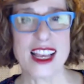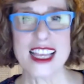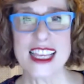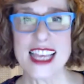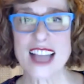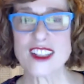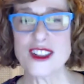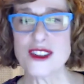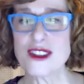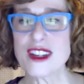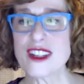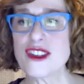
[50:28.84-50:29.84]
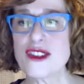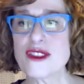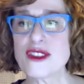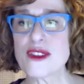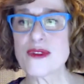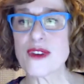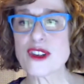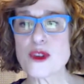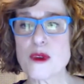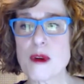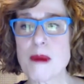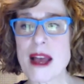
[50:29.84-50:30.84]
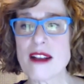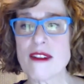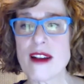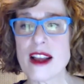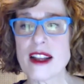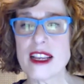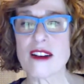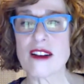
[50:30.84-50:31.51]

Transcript: Yes, you can choose a virtual background here.